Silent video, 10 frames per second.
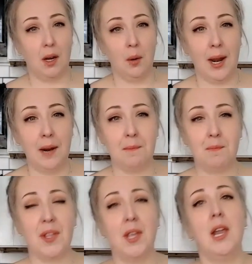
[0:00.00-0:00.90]
Okay?
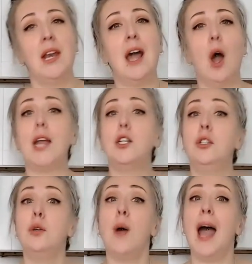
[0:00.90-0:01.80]
Now, I
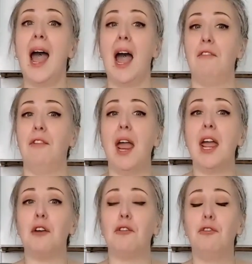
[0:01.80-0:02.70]
do have
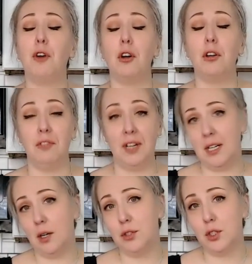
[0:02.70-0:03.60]
a full
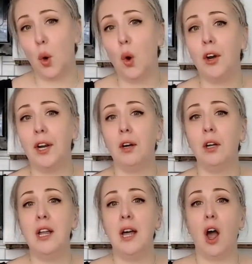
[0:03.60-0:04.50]
video tutorial
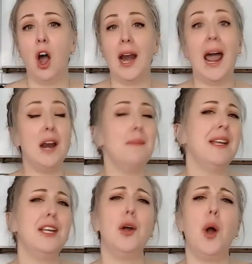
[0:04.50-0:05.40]
on how to
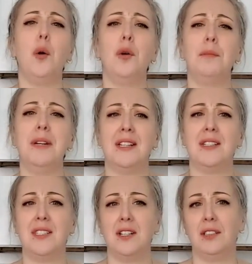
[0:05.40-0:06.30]
make your own
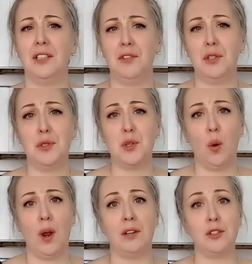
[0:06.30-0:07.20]
medicinal infused
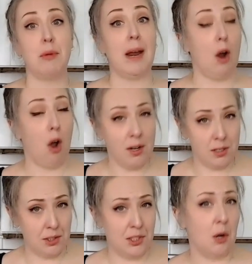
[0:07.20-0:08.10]
oils right on
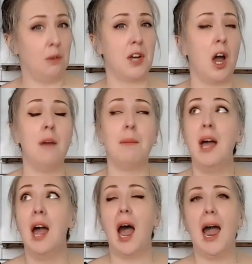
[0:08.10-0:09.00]
your stove top.
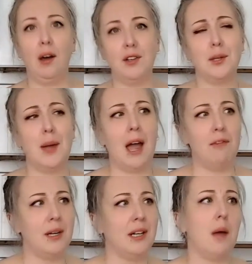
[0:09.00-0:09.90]
I also
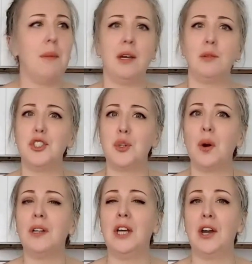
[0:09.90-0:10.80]
have one coming out
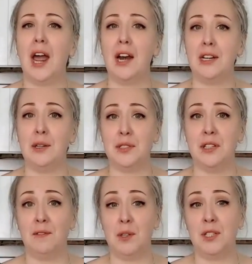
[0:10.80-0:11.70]
shortly on how to use an
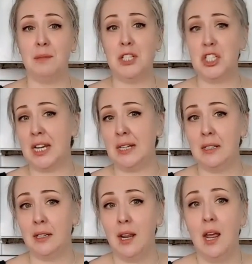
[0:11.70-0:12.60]
infusing machine.
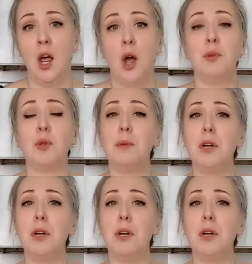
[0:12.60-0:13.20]
So I'm